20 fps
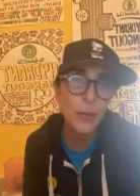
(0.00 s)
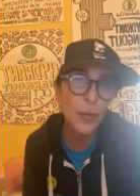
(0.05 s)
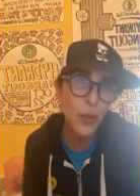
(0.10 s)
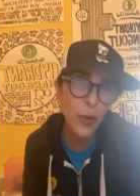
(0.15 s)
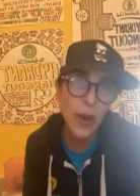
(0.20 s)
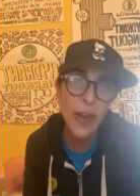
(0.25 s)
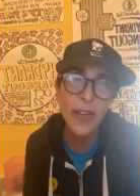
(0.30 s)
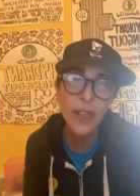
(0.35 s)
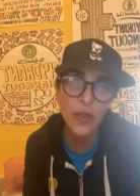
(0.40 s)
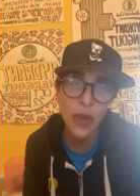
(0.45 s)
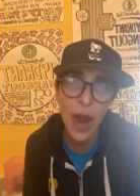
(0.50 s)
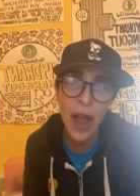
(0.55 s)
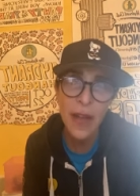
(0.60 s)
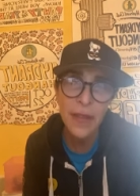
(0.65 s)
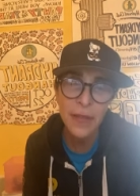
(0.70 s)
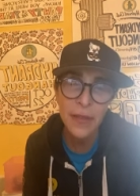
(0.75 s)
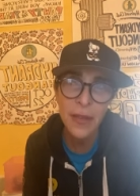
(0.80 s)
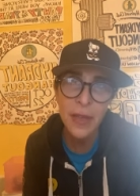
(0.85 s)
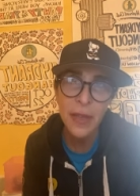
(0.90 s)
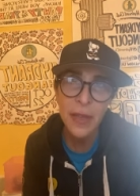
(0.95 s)
prey
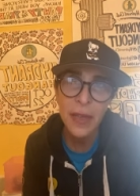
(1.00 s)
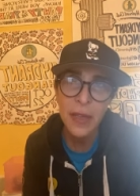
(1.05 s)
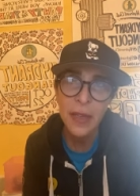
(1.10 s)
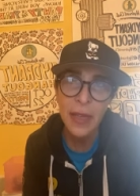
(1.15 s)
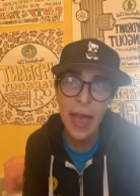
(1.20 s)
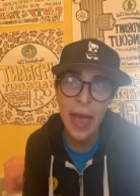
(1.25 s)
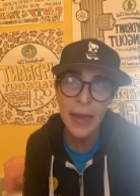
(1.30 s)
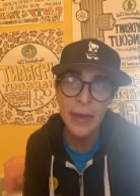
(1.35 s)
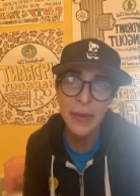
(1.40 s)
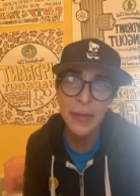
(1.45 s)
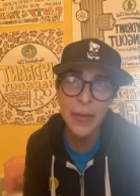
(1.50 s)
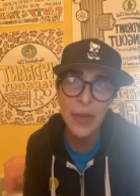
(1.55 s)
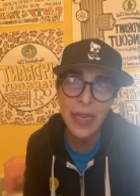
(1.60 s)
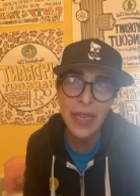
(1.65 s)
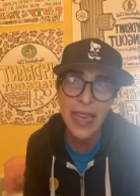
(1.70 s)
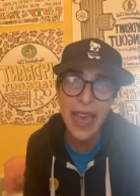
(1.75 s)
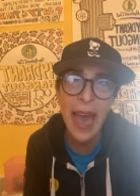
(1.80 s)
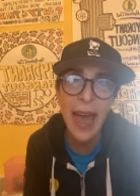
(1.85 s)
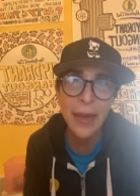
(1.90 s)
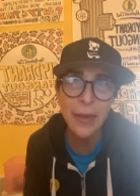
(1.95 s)
drive can be
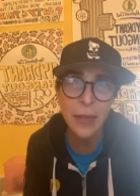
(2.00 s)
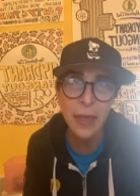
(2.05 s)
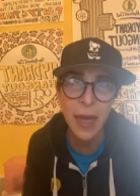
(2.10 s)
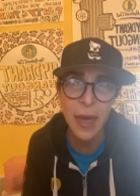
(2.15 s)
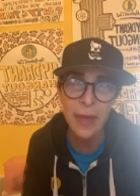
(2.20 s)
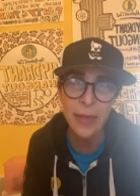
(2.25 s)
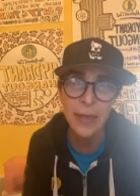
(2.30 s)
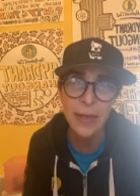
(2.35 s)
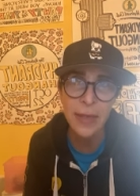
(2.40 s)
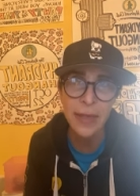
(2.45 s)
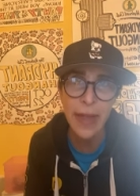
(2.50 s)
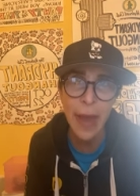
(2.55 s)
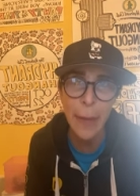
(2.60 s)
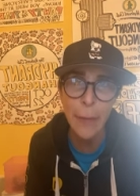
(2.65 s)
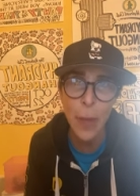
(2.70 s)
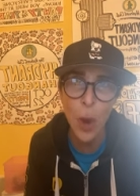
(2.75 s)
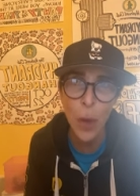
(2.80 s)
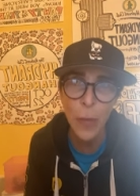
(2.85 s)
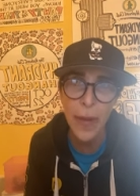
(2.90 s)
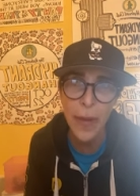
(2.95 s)
catalyzed in
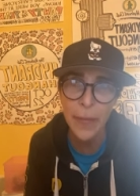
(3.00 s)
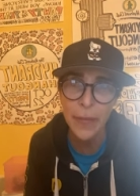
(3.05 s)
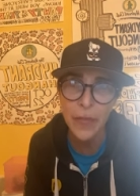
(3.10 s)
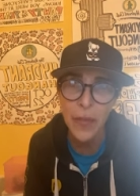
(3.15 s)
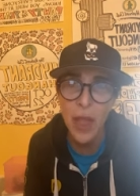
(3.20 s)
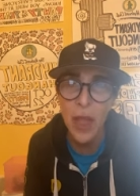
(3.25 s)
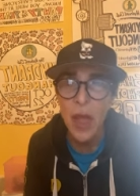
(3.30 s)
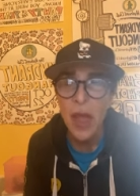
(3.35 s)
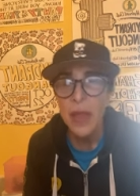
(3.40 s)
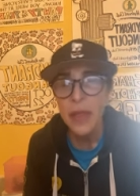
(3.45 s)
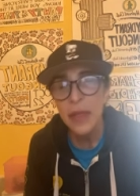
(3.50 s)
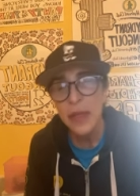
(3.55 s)
that moment. The